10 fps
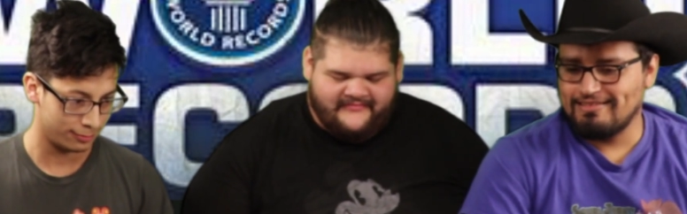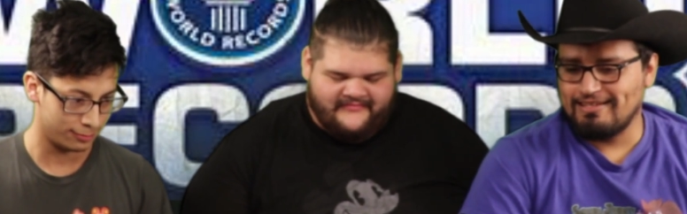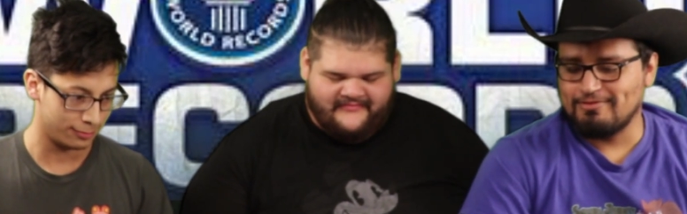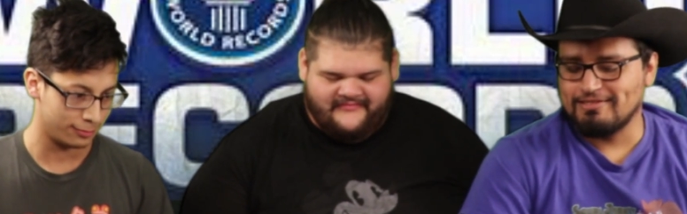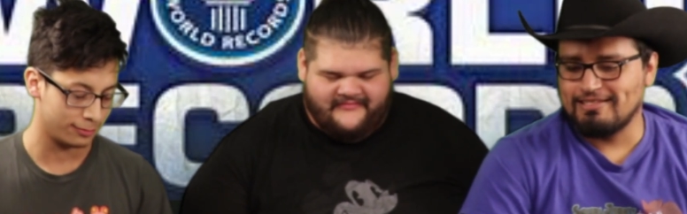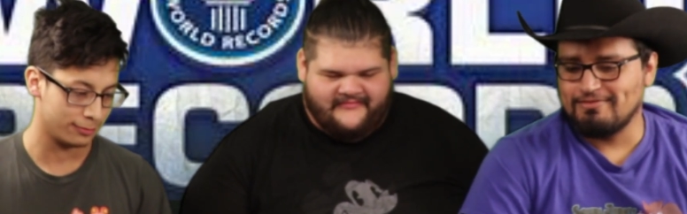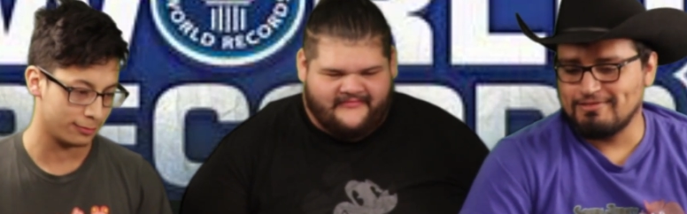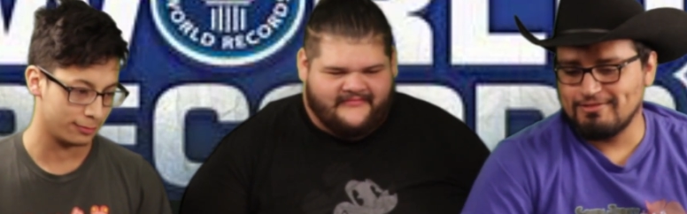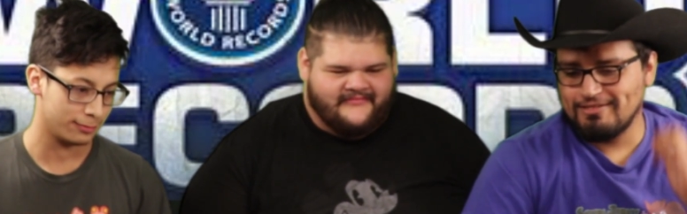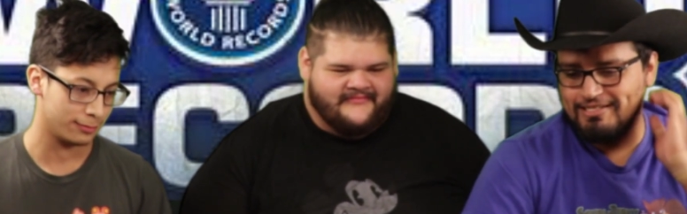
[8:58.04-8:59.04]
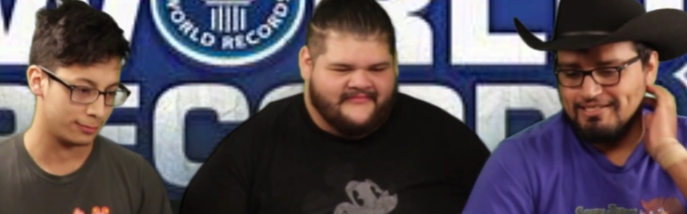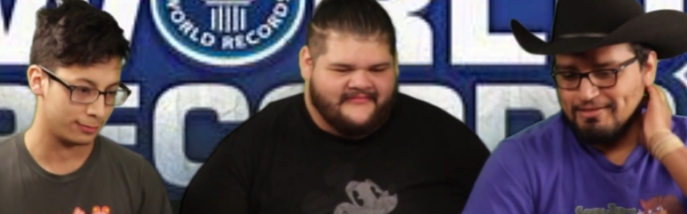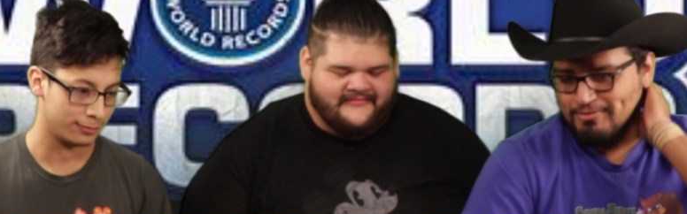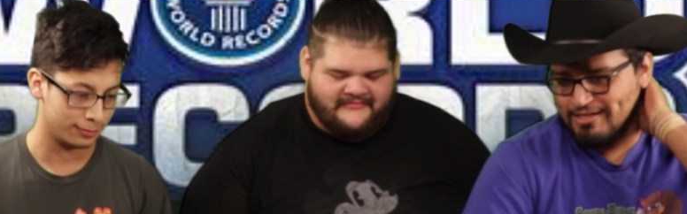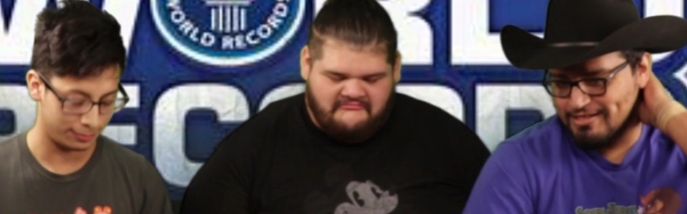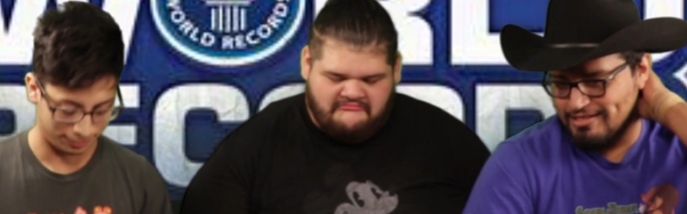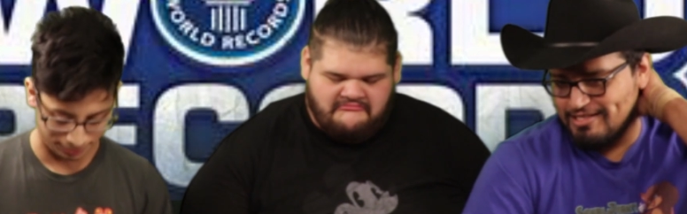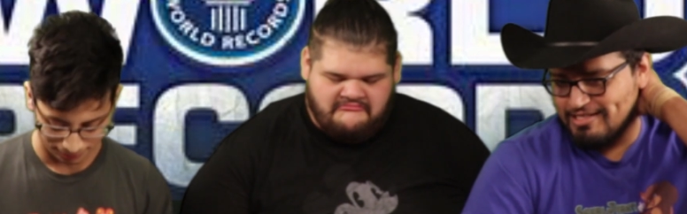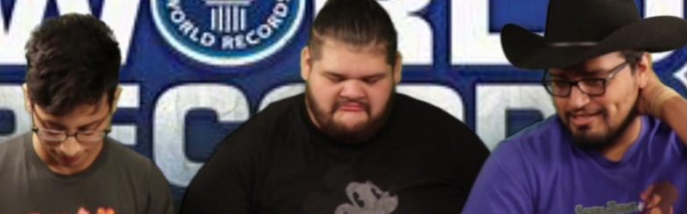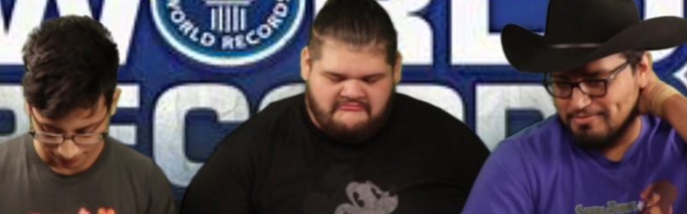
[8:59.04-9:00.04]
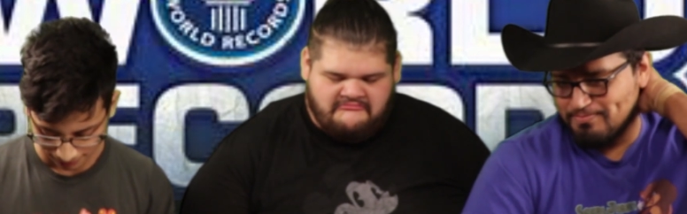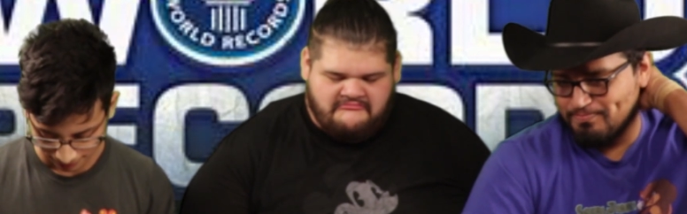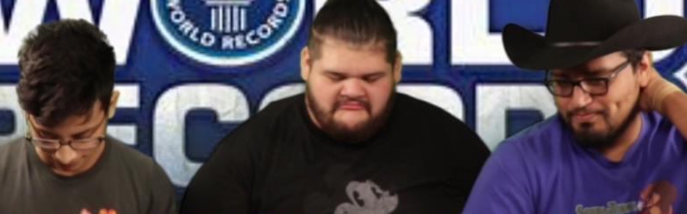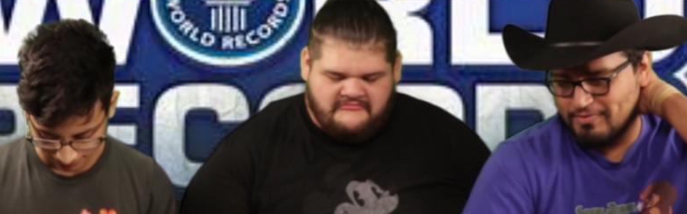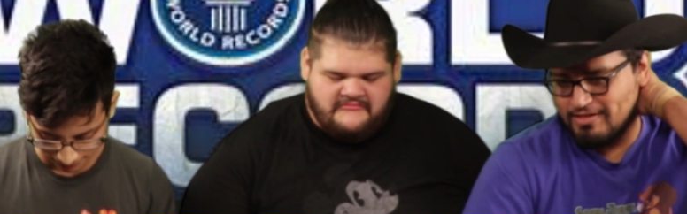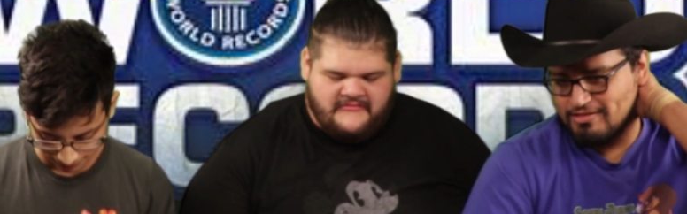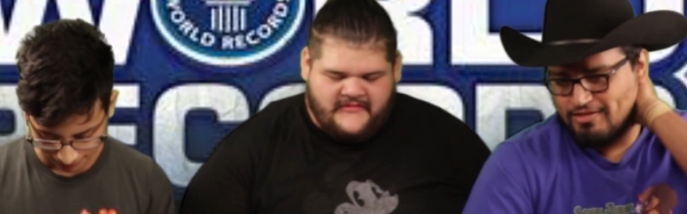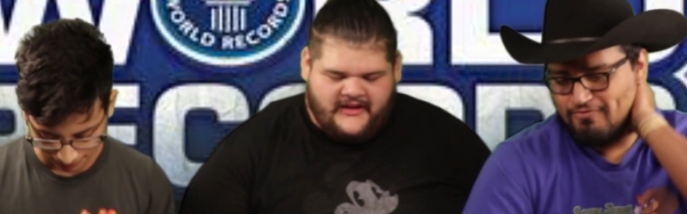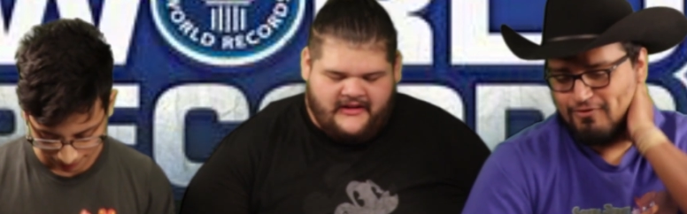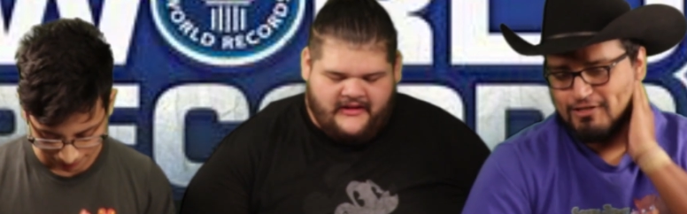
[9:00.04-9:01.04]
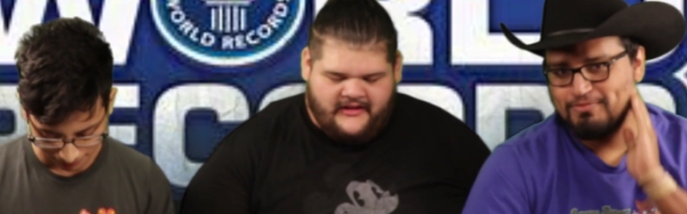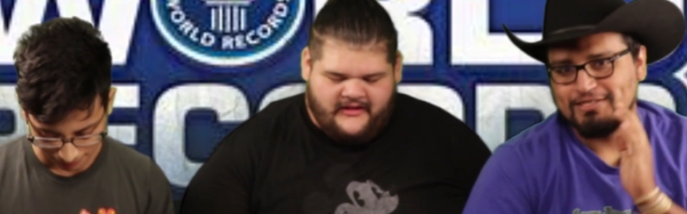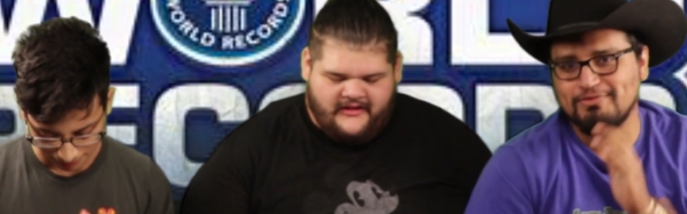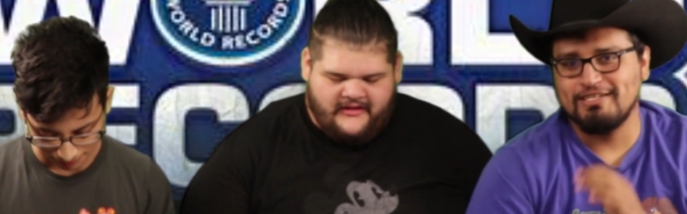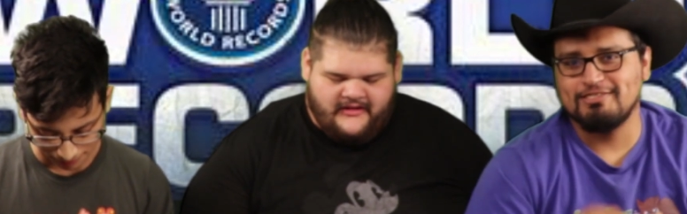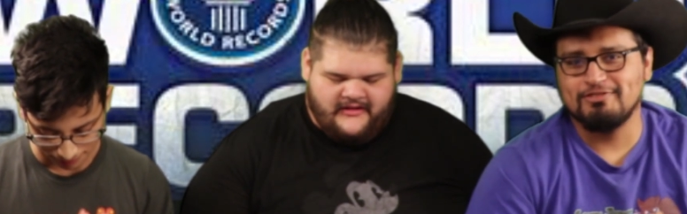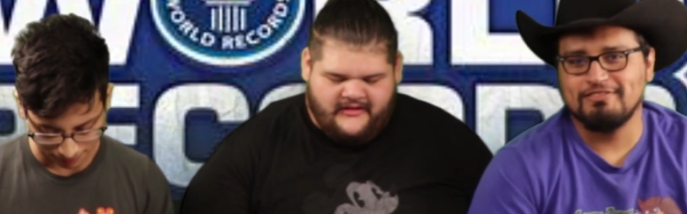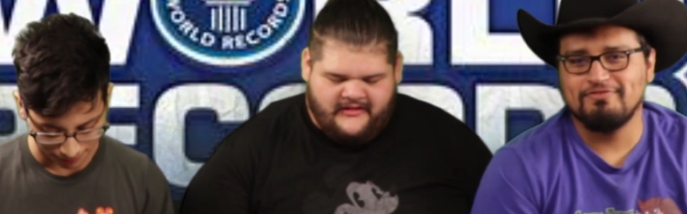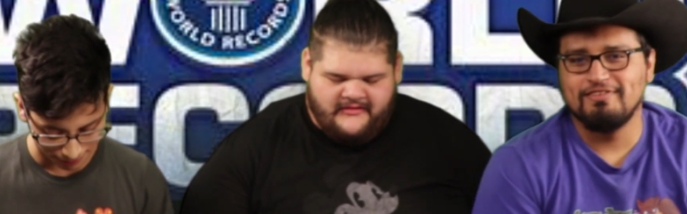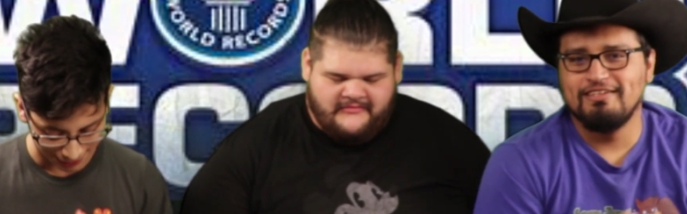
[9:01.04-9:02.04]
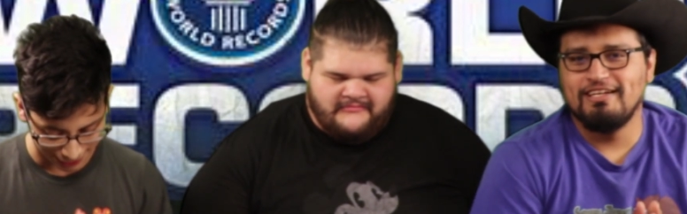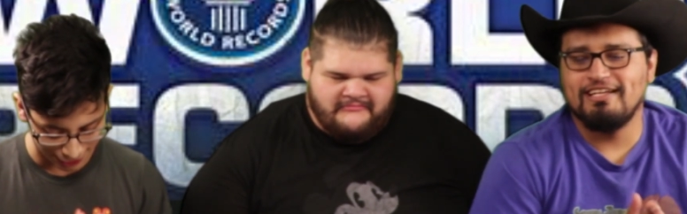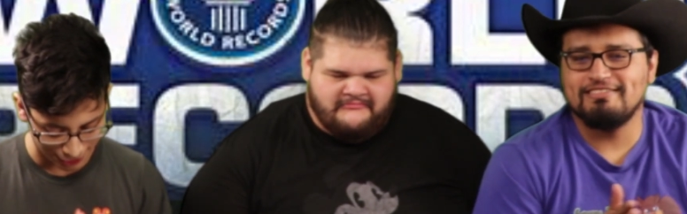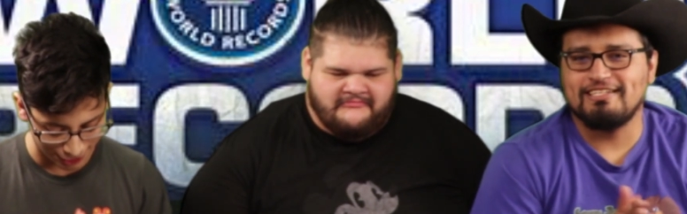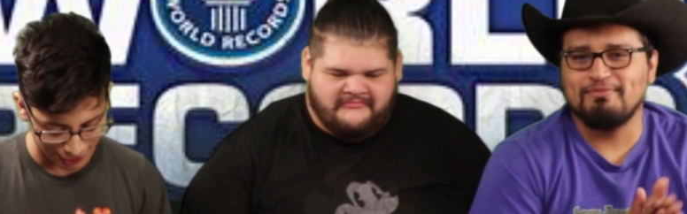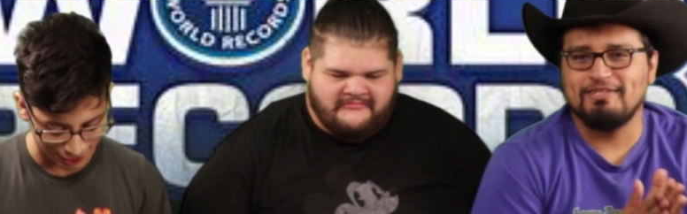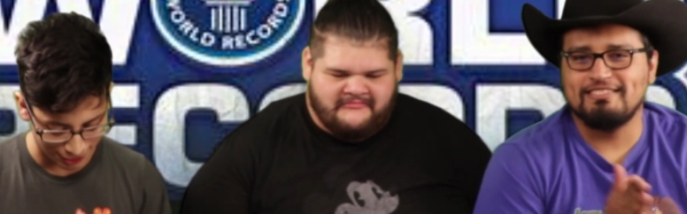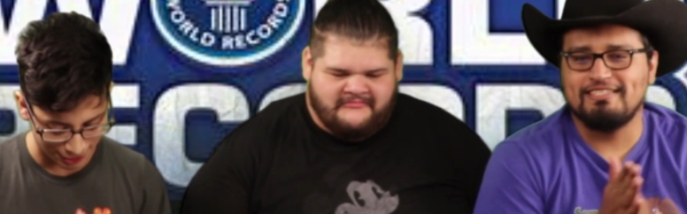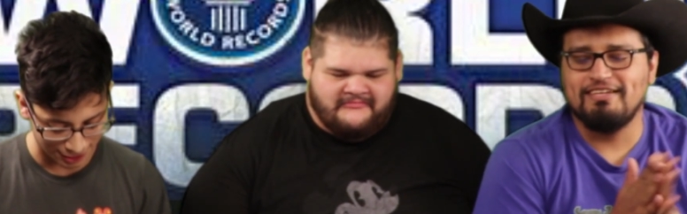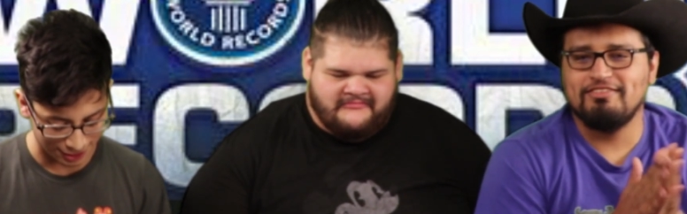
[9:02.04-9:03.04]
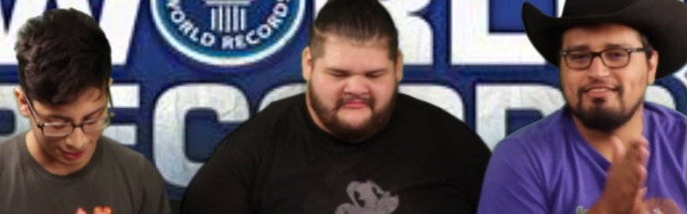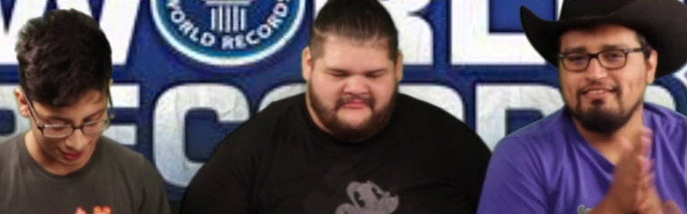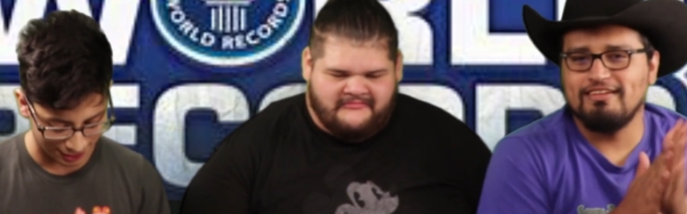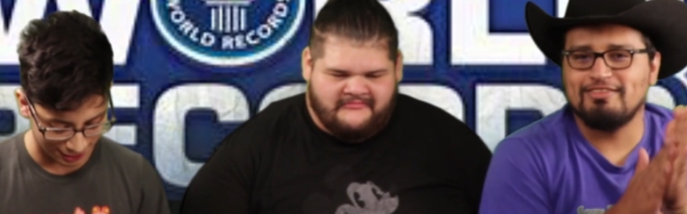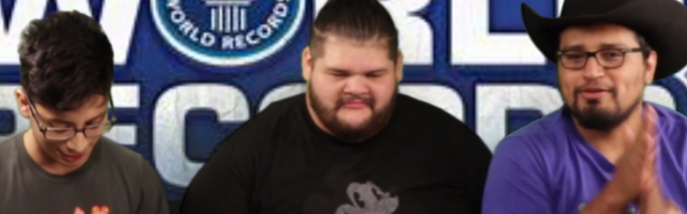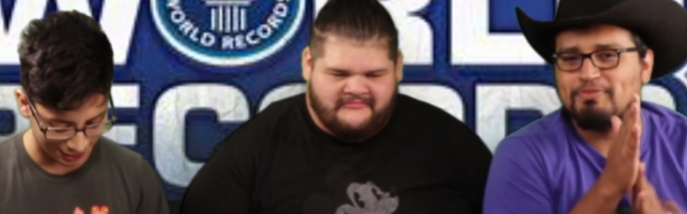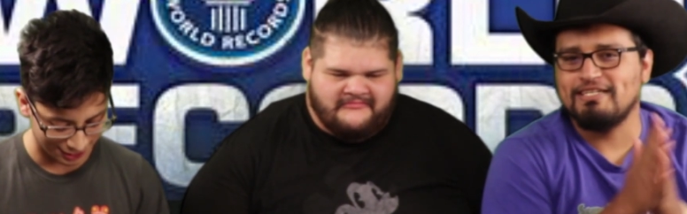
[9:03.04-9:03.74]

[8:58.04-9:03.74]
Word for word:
Speaker 1: that was, that was alright. I'm not gonna lie. In first place, we had Joseph. Yeah. second place, David. third